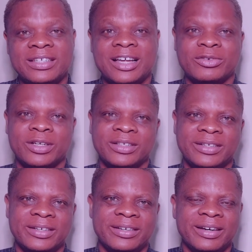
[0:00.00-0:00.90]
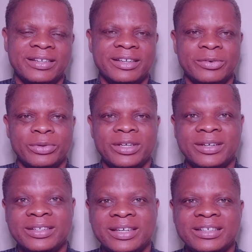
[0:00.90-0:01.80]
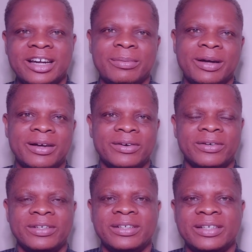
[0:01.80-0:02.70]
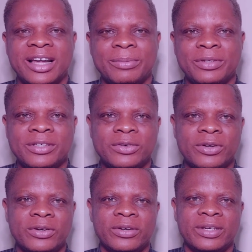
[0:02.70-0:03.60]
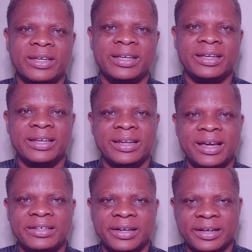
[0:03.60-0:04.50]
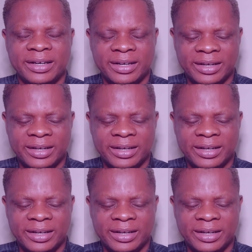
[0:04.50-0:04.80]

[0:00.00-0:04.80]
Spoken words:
It's actually trendy right now with the recent drama or the recent happening going on in Niger.